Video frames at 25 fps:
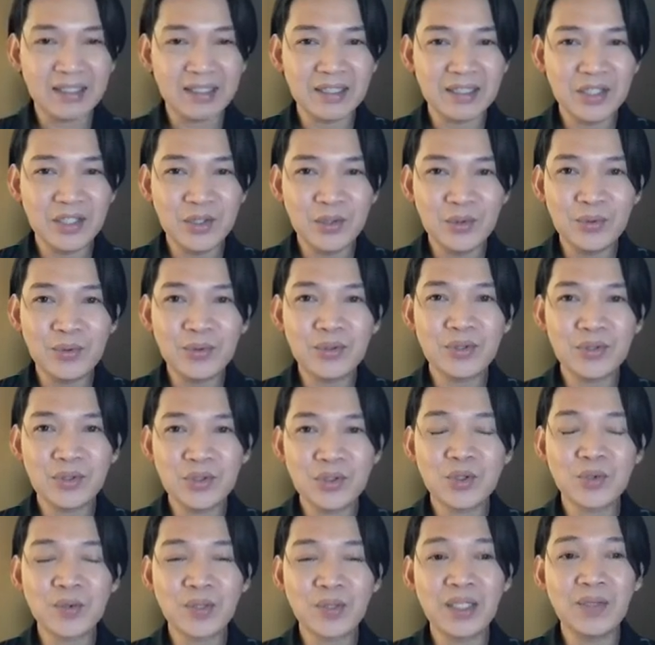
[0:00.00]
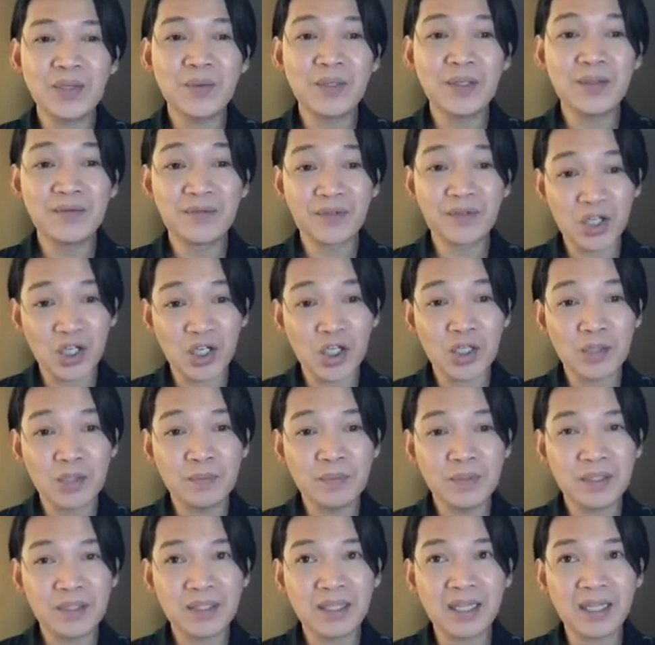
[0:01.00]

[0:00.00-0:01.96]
used usually with verbs